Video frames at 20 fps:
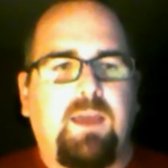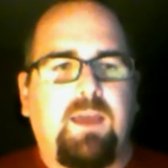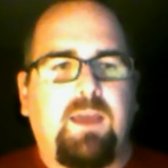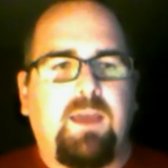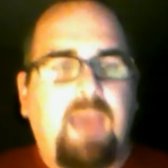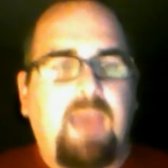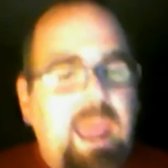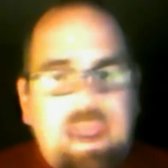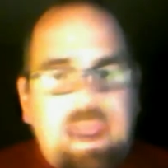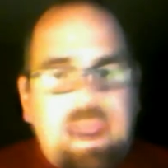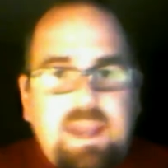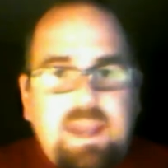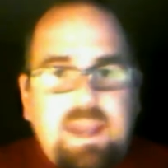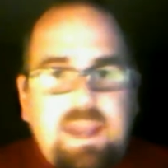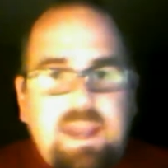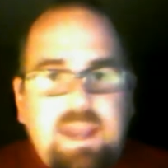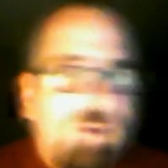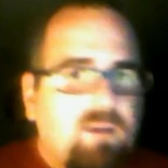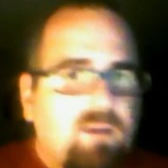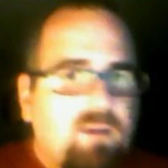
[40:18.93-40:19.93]

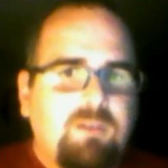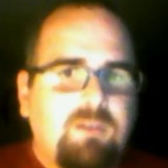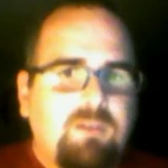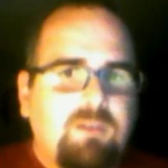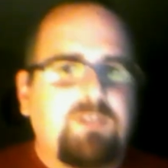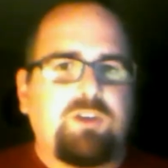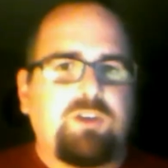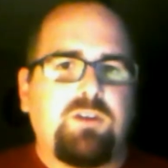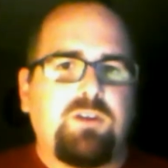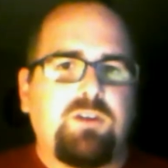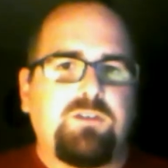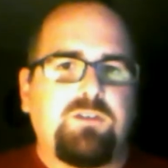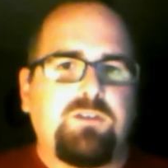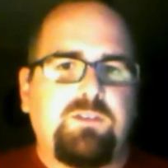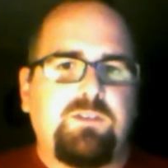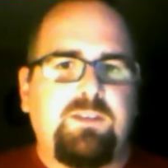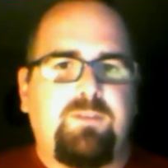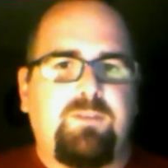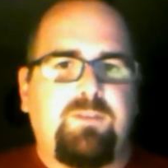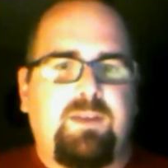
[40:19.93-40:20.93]
anywhere on the Chargers
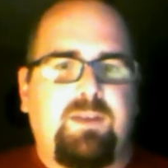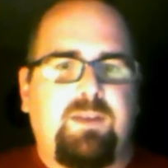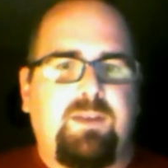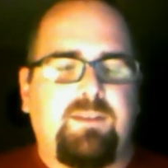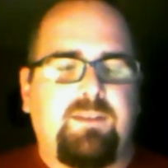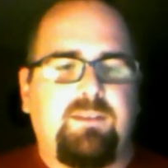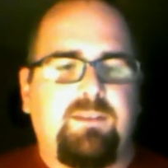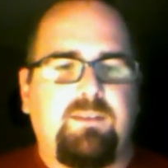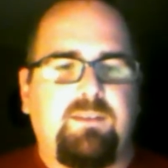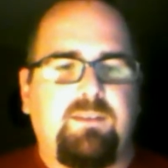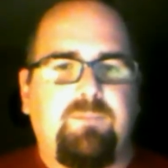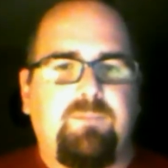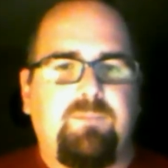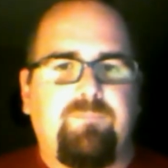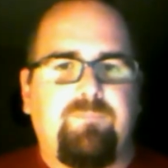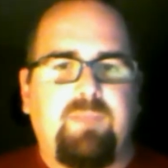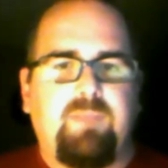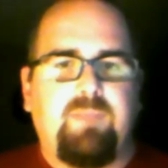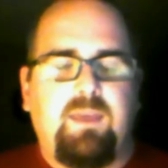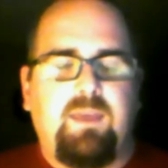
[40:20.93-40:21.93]
defense
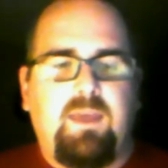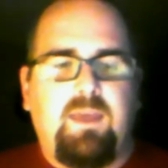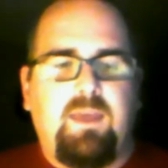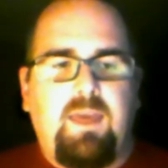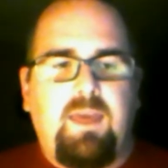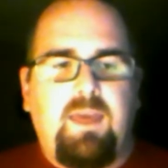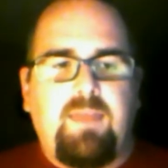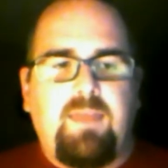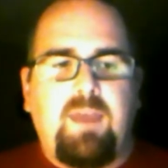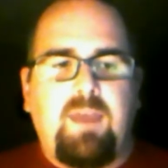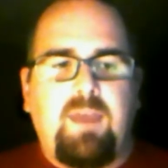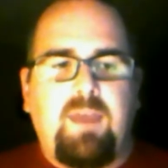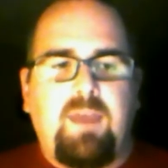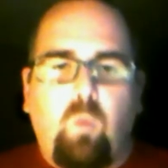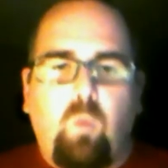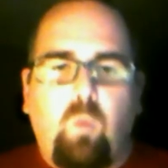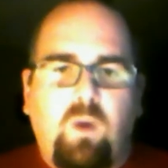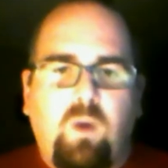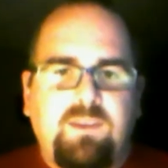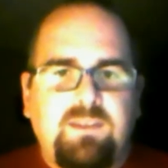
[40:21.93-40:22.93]
that
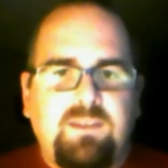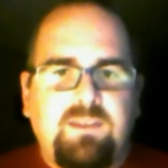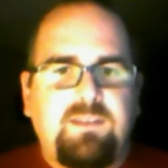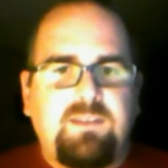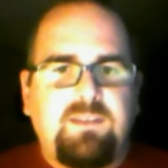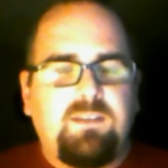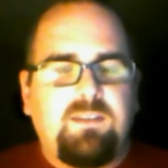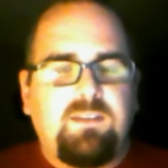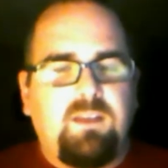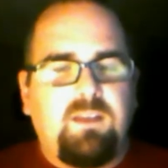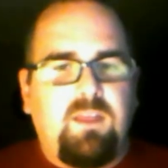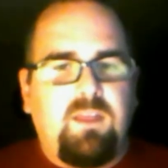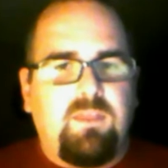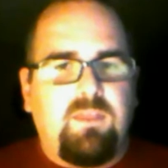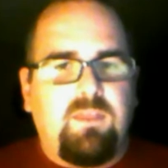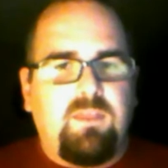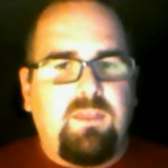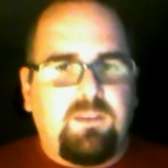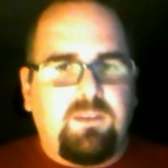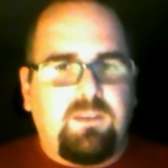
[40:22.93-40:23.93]
wasn't
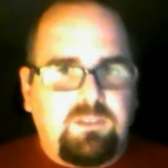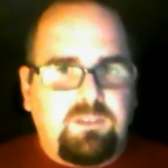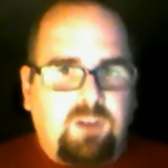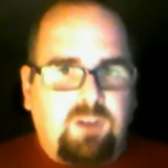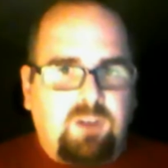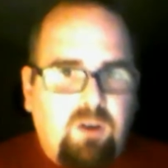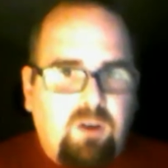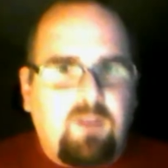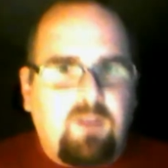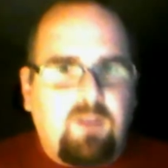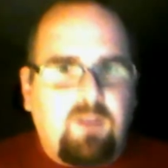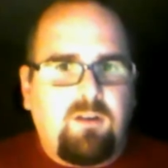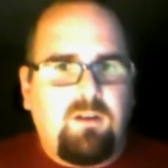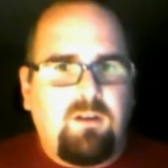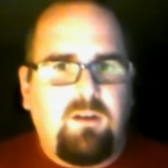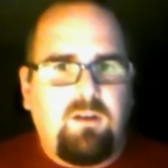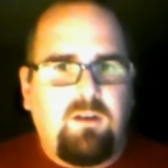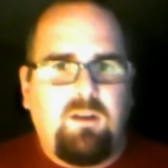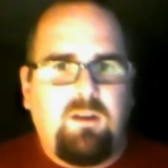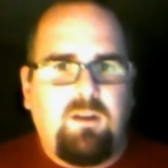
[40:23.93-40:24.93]
the
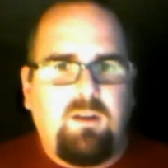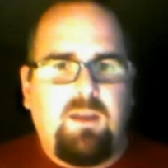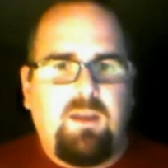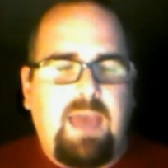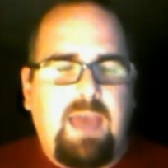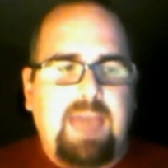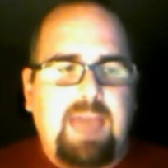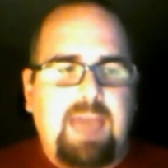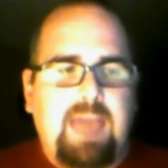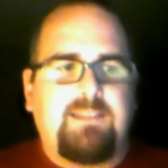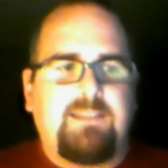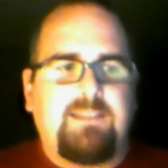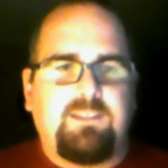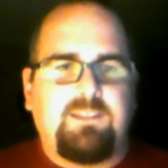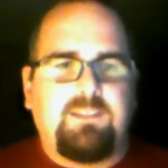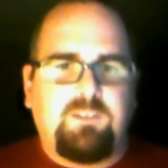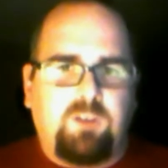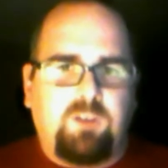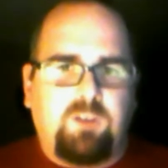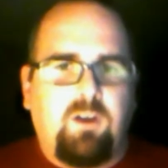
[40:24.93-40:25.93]
starter at the
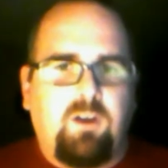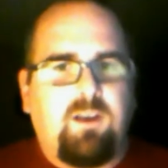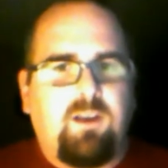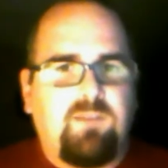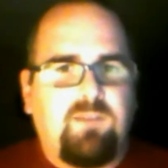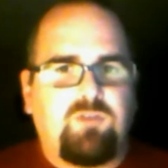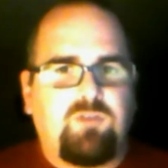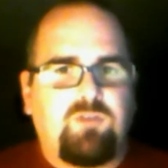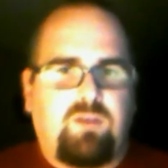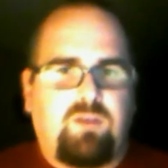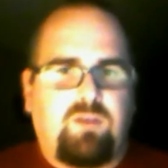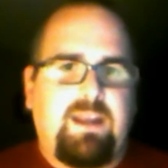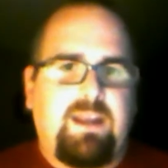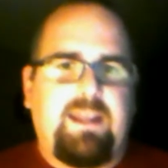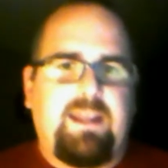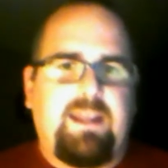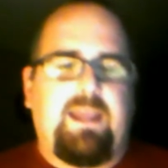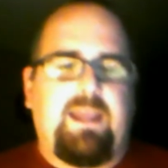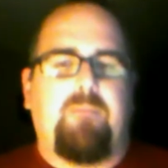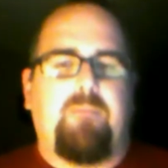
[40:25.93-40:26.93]
start of training camp.